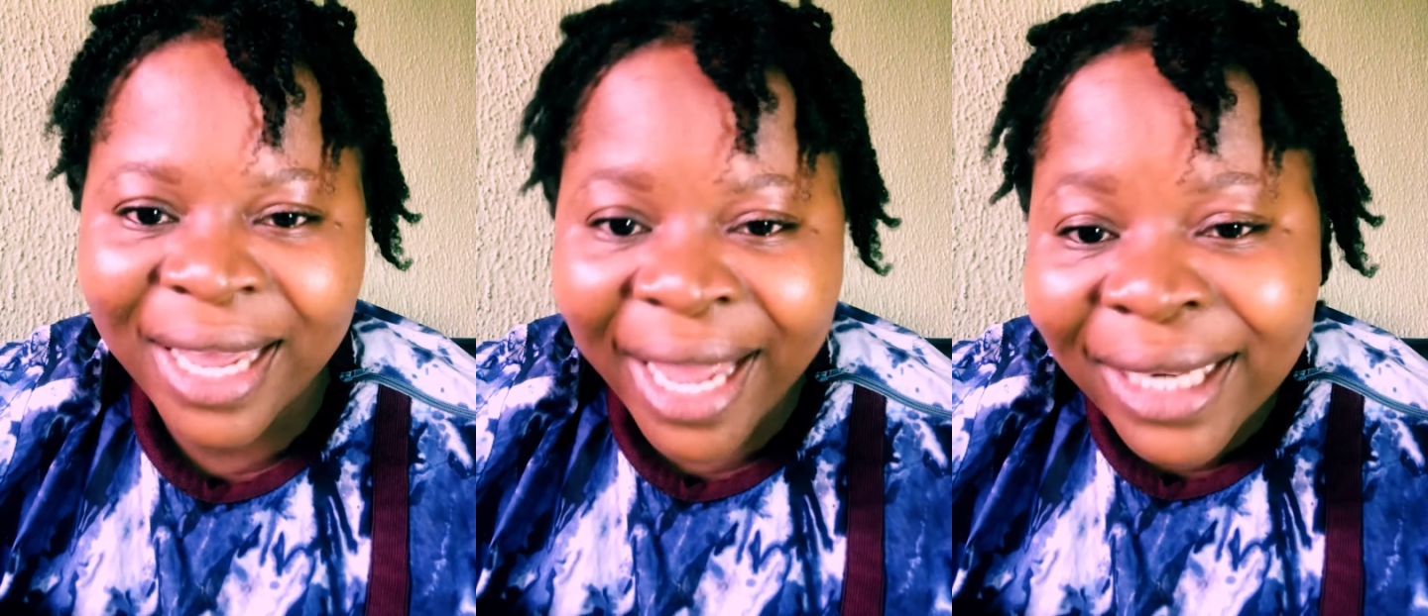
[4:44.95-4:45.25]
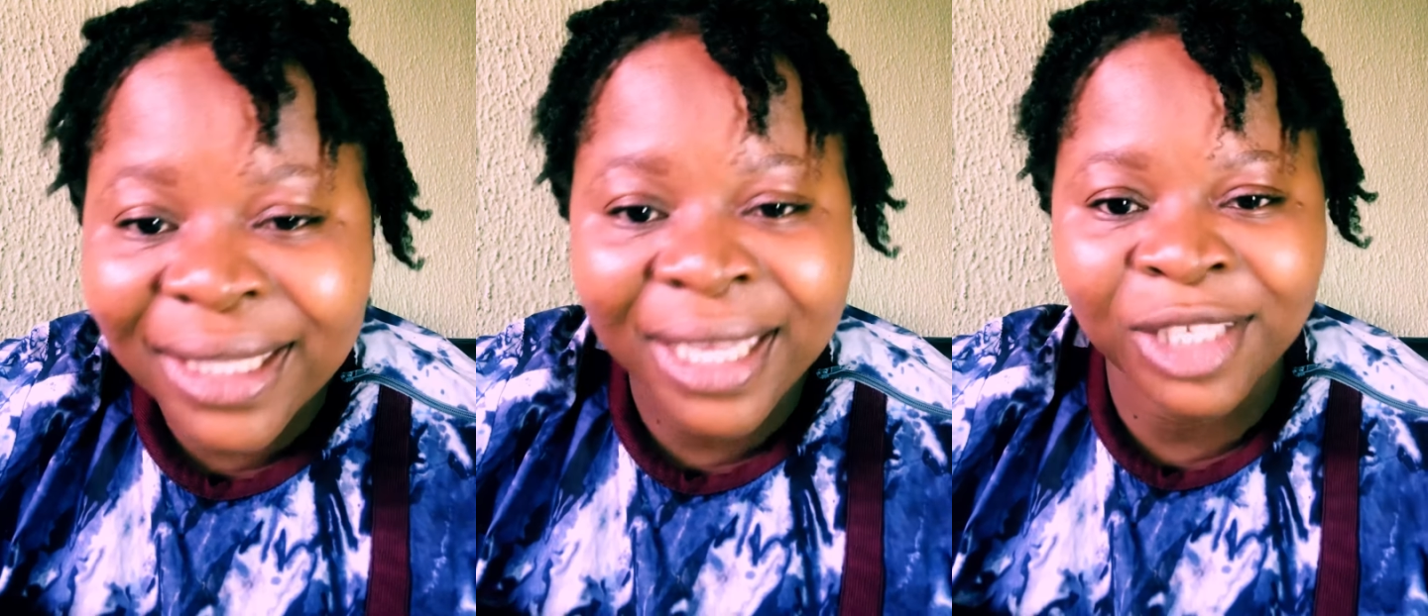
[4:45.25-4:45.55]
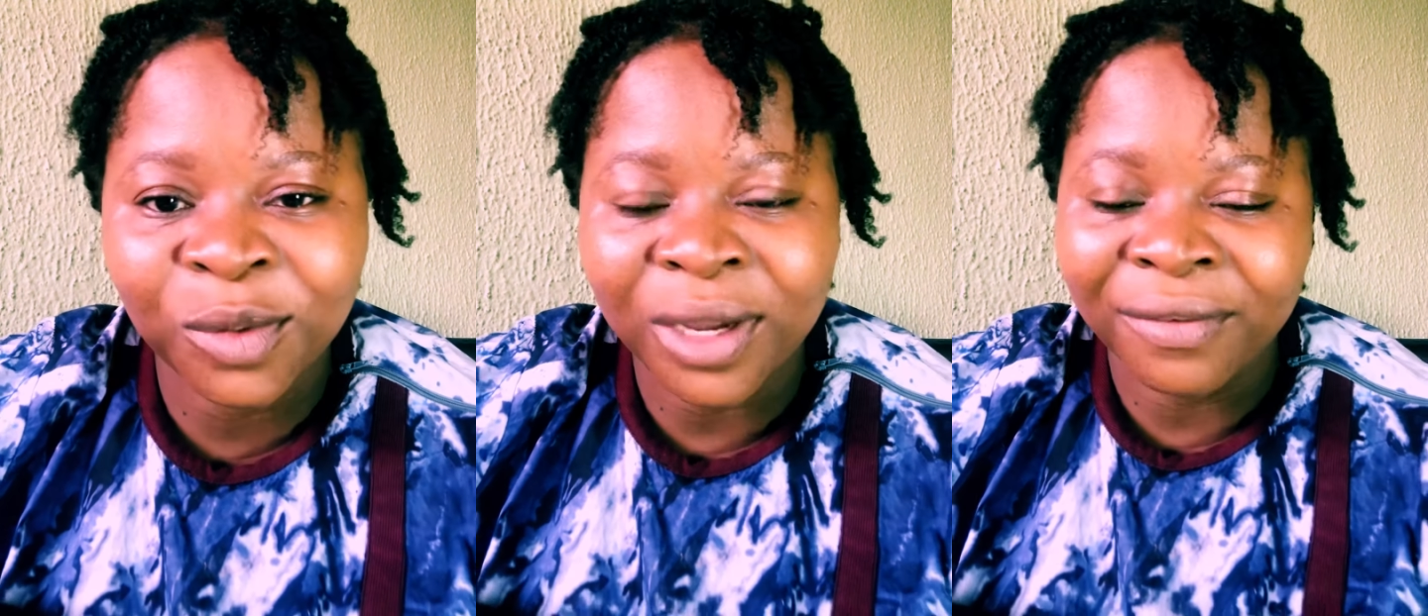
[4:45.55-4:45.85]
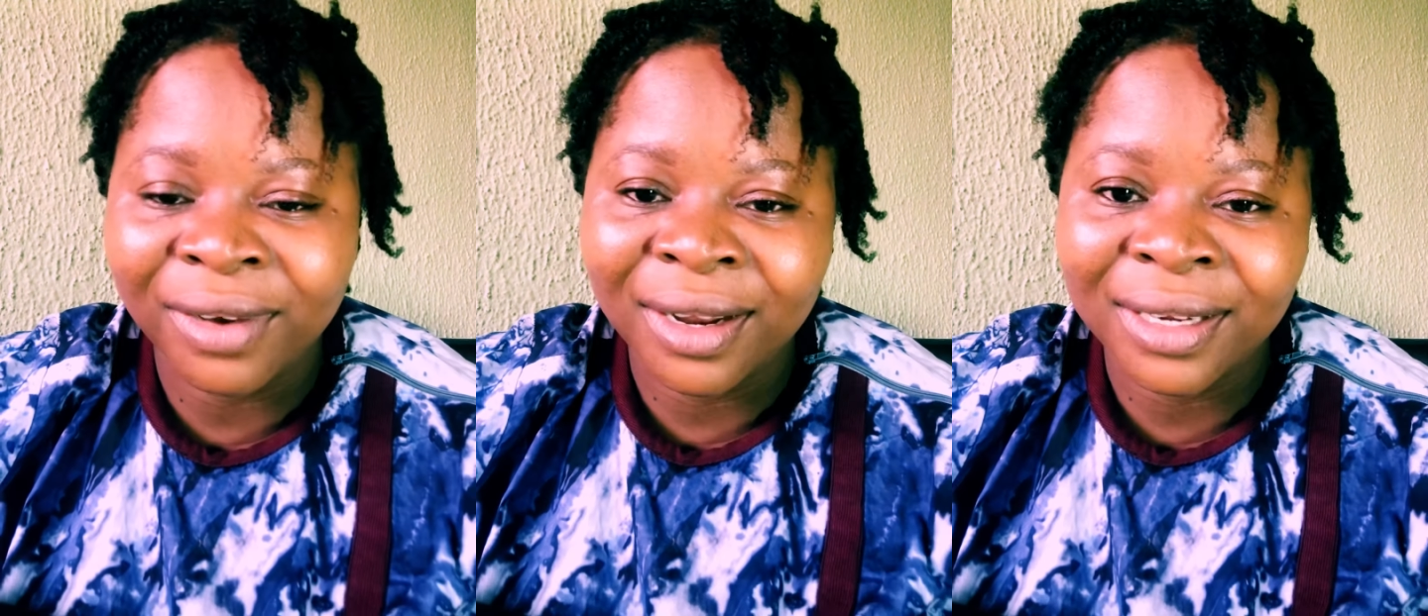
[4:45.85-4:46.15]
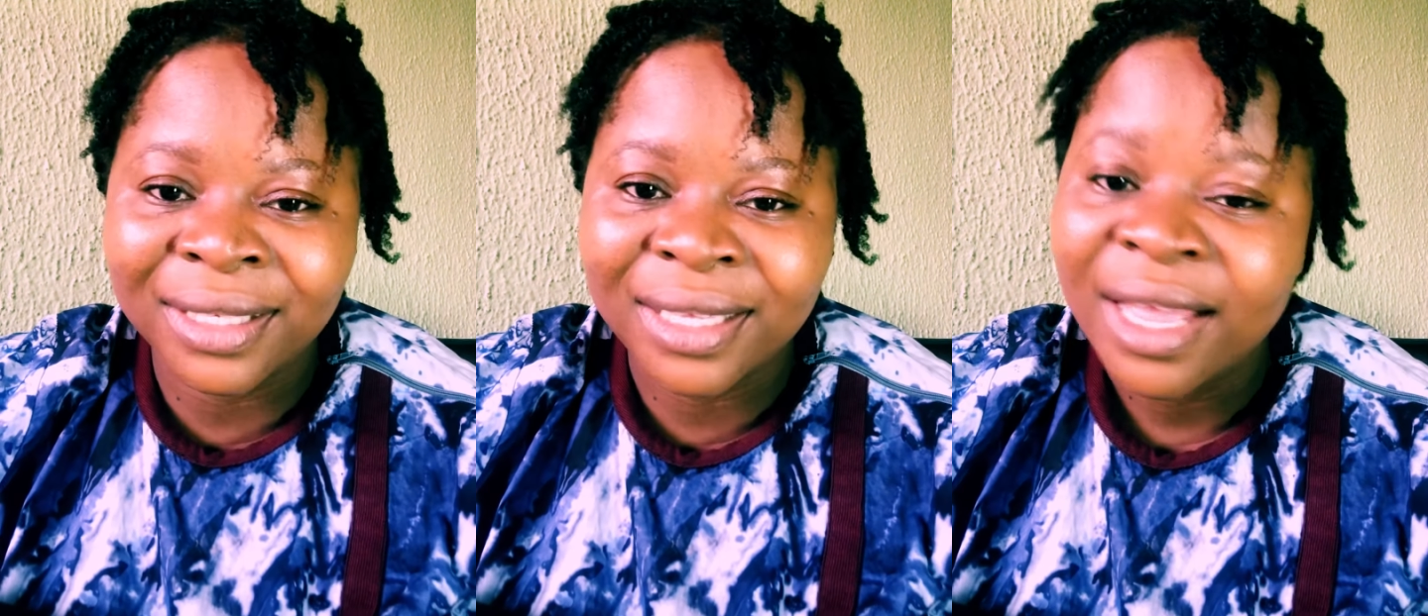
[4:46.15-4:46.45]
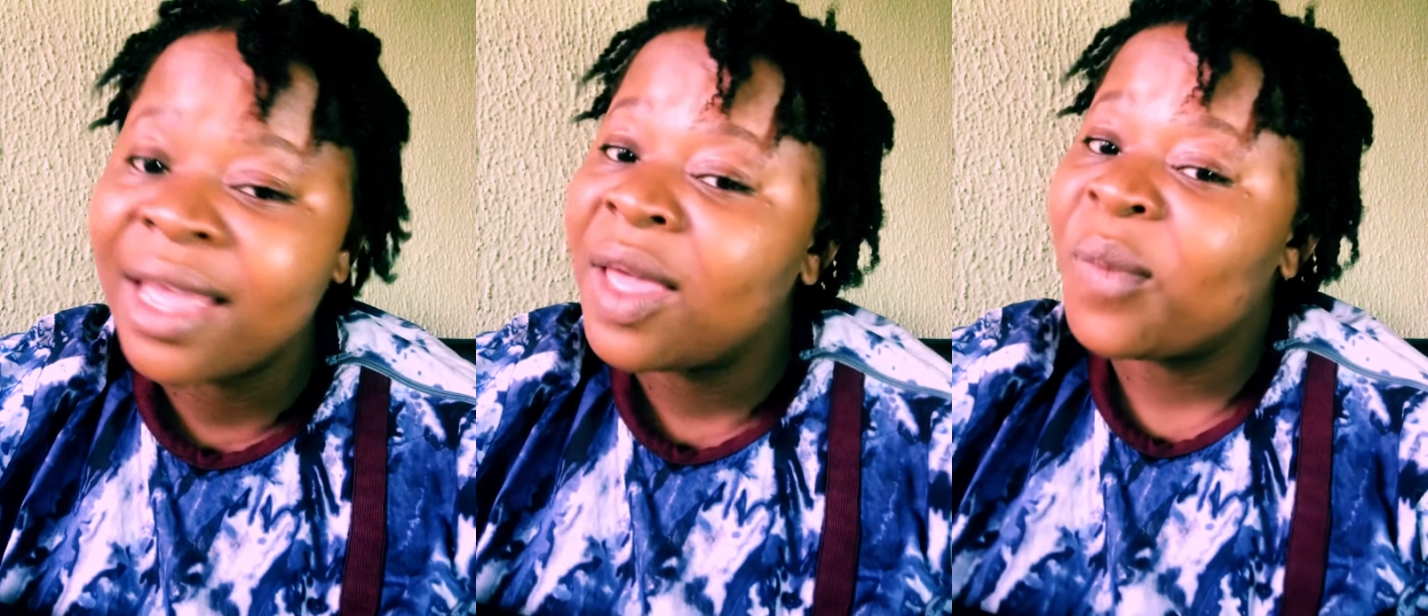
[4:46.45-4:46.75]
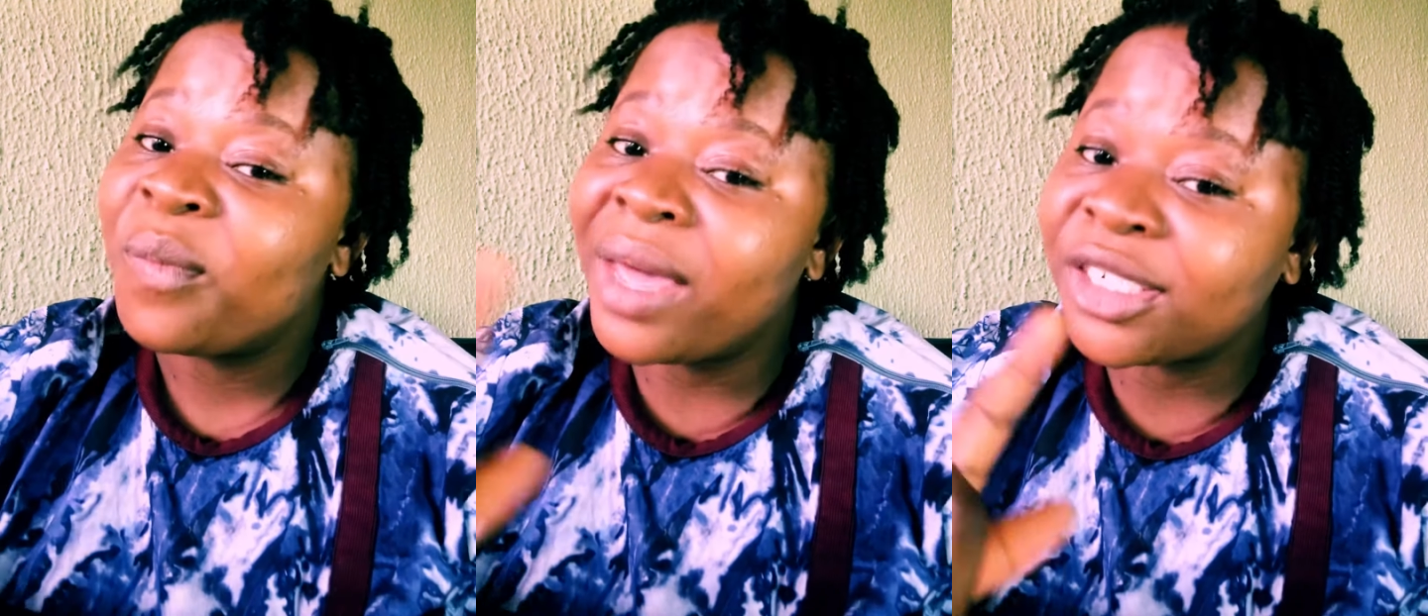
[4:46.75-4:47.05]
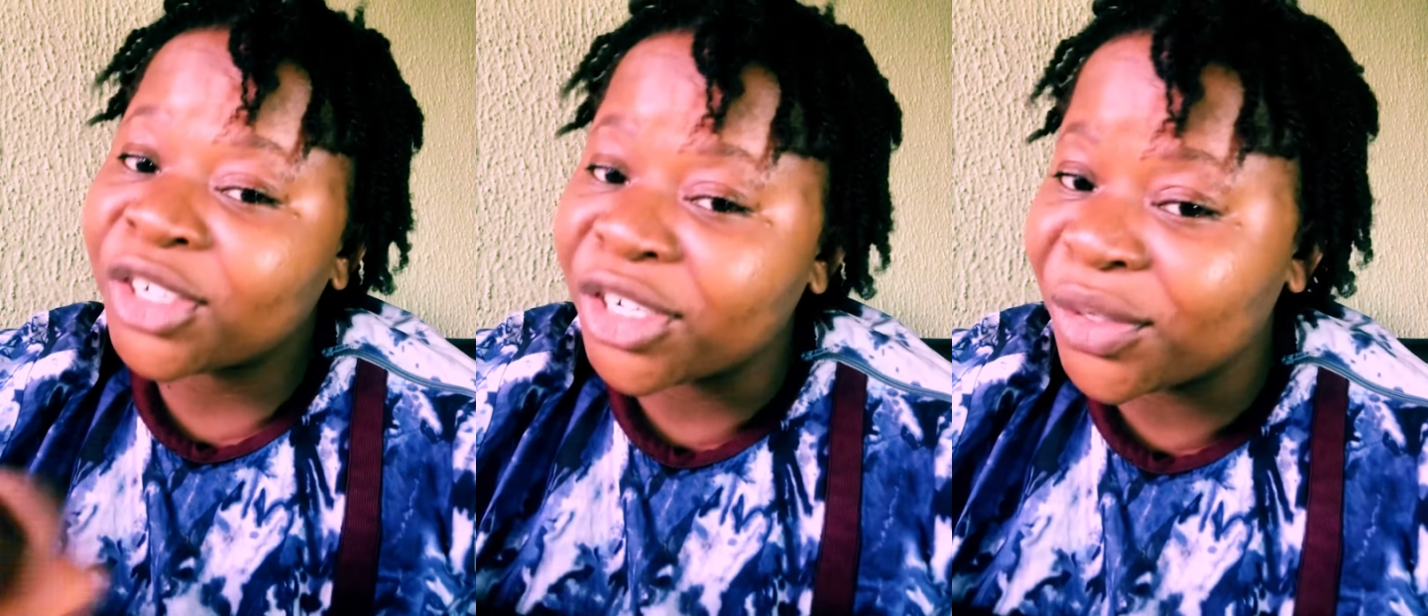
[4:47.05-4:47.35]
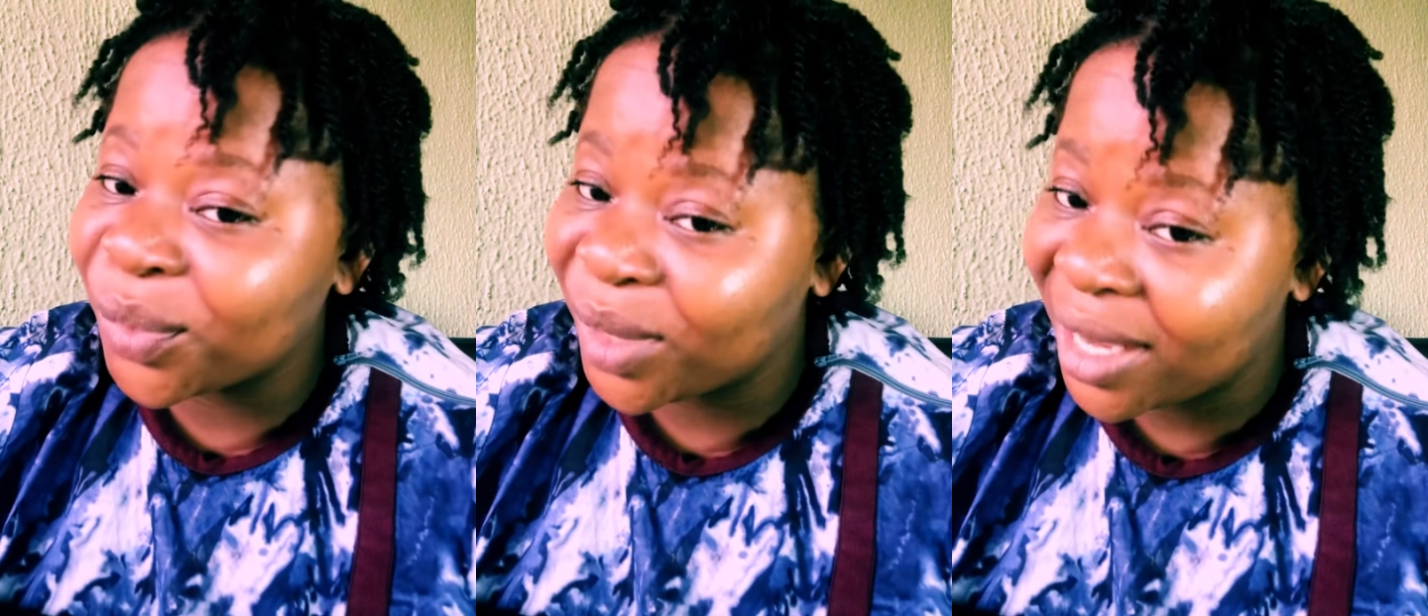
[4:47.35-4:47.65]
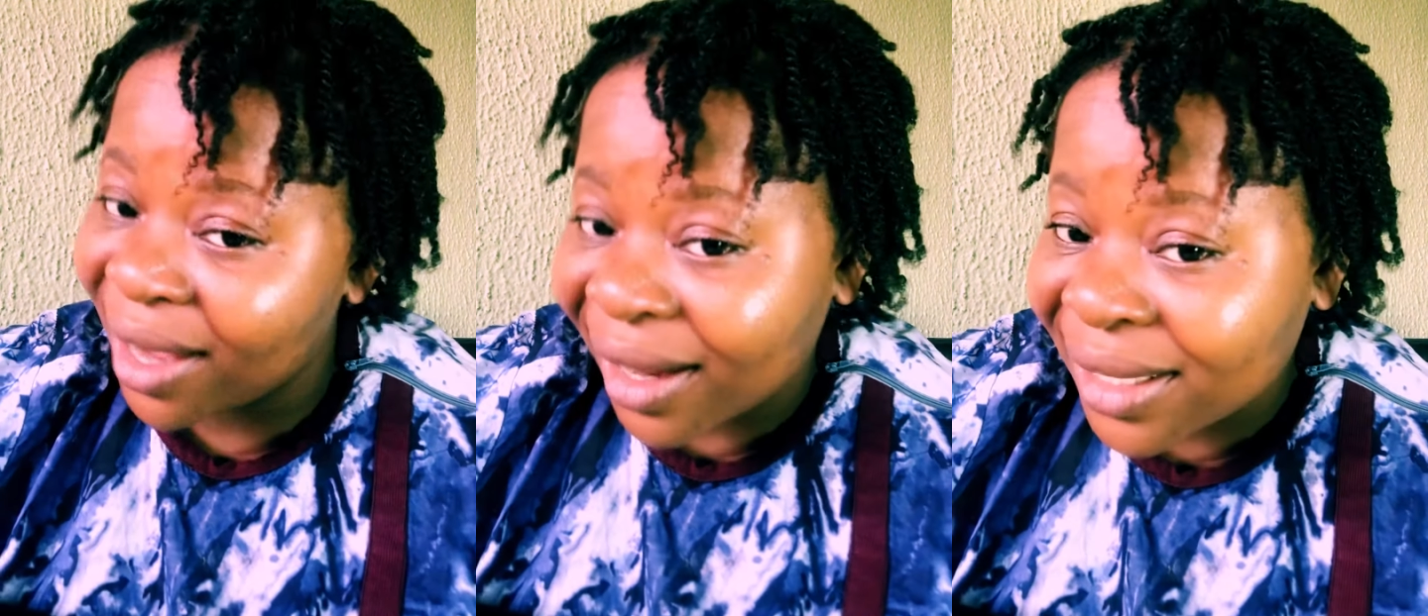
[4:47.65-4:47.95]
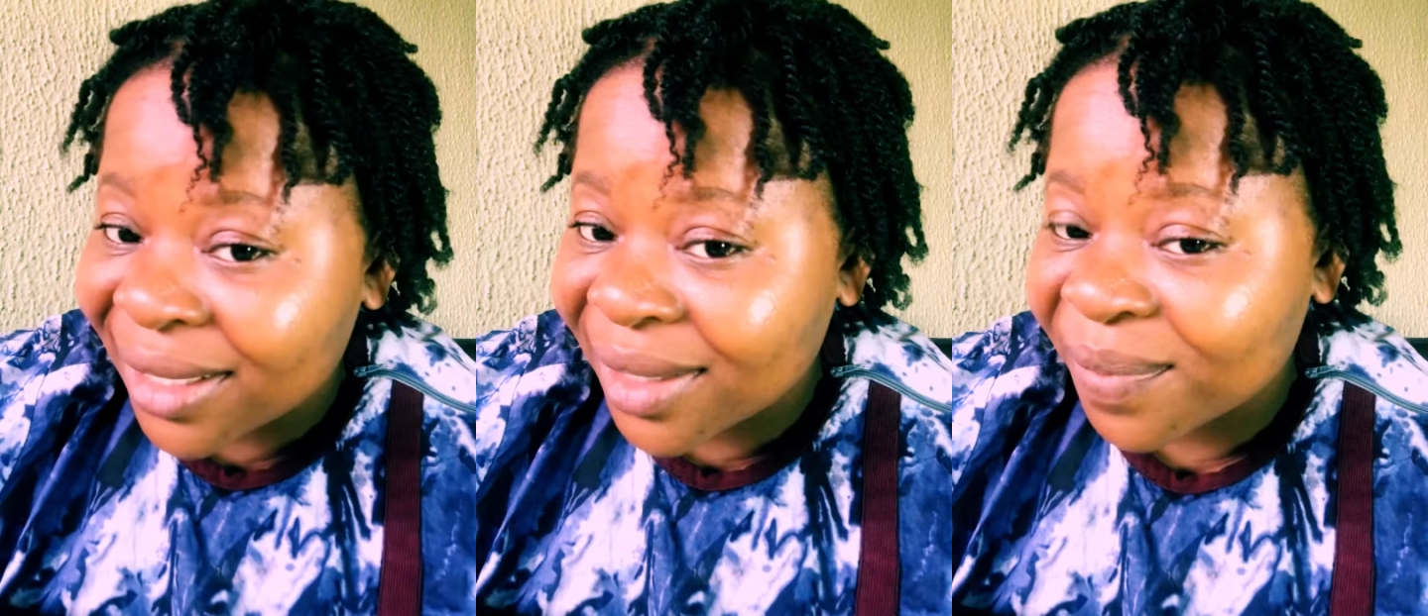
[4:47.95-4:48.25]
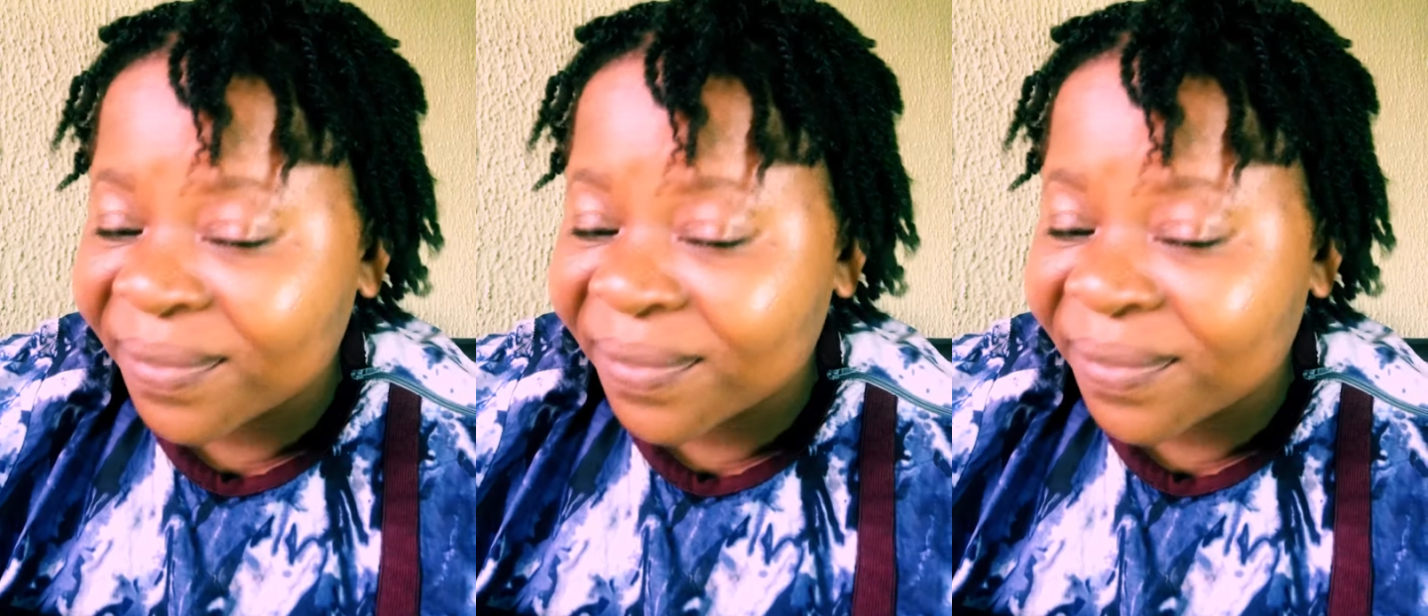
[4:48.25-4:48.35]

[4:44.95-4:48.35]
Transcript: head that we have learned. Make sure you rehearse.